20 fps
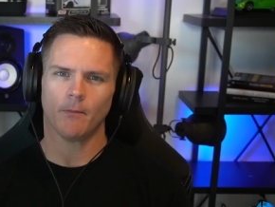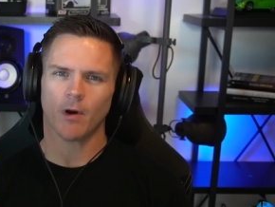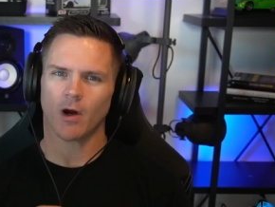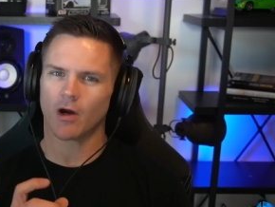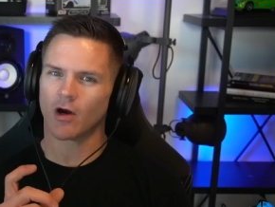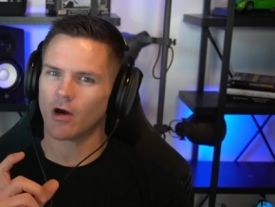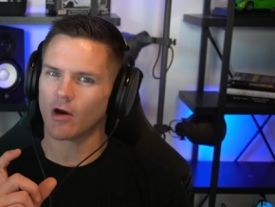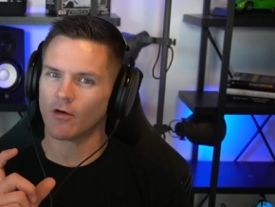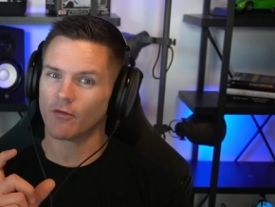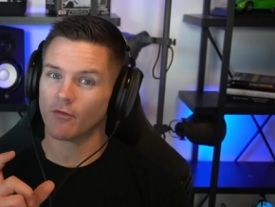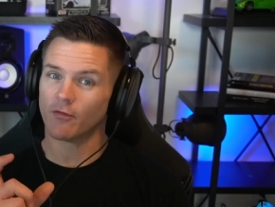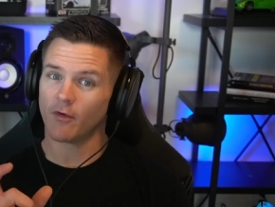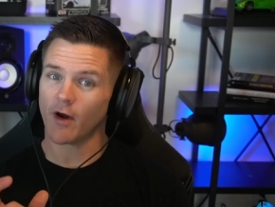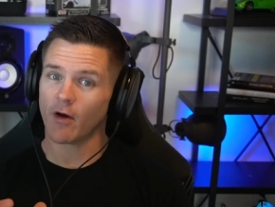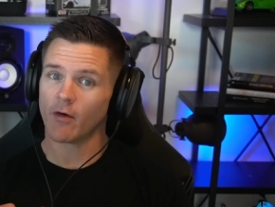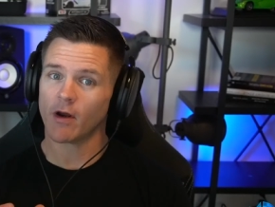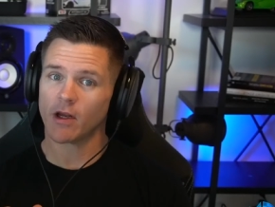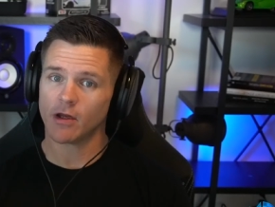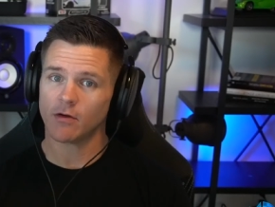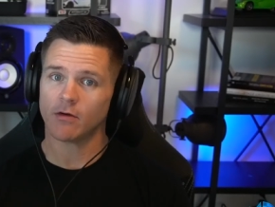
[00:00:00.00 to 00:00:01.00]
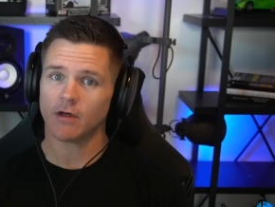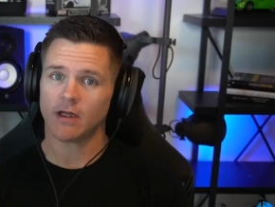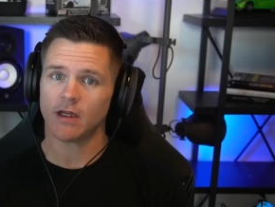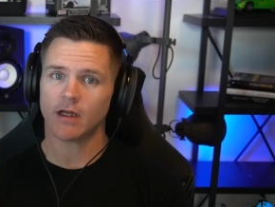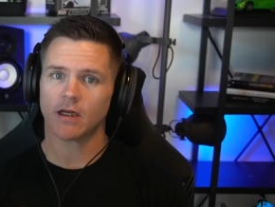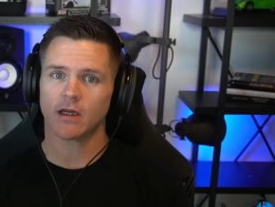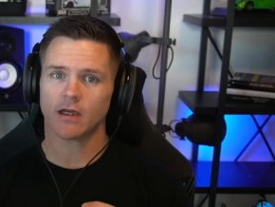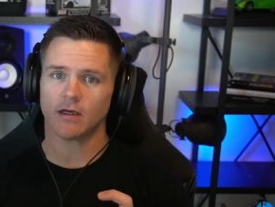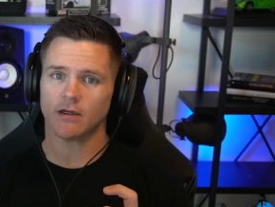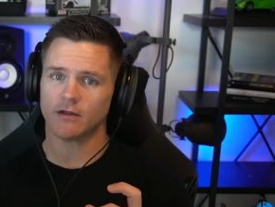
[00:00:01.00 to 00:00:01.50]
are very
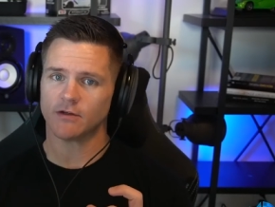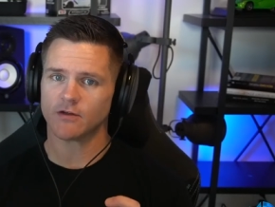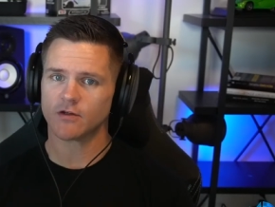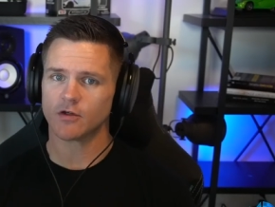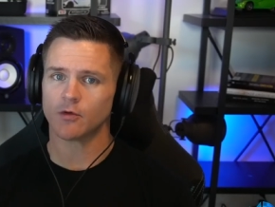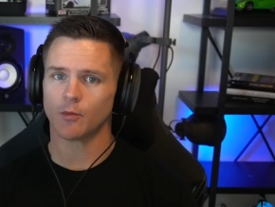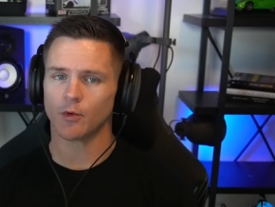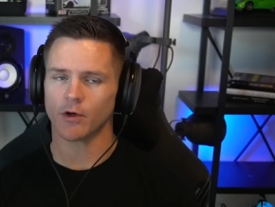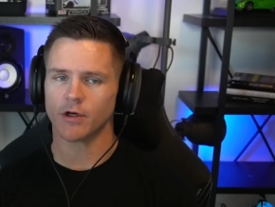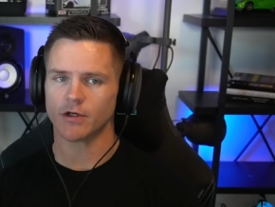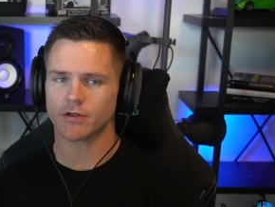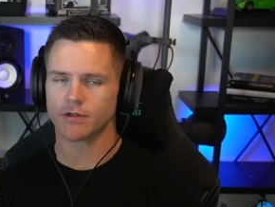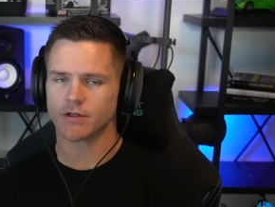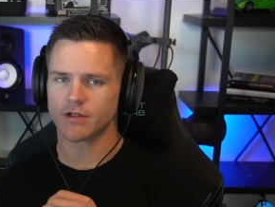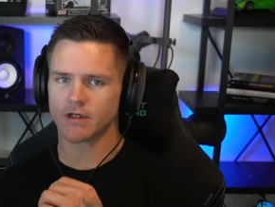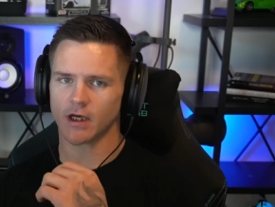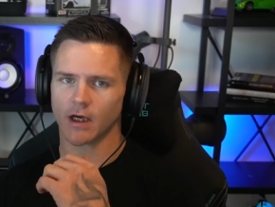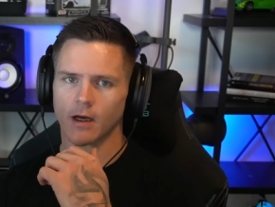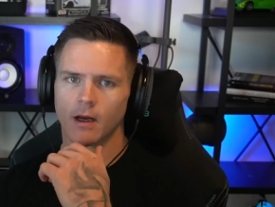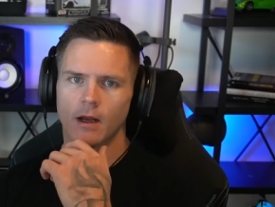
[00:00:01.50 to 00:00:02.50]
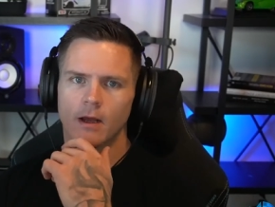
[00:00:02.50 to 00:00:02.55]
unique and it's super interesting.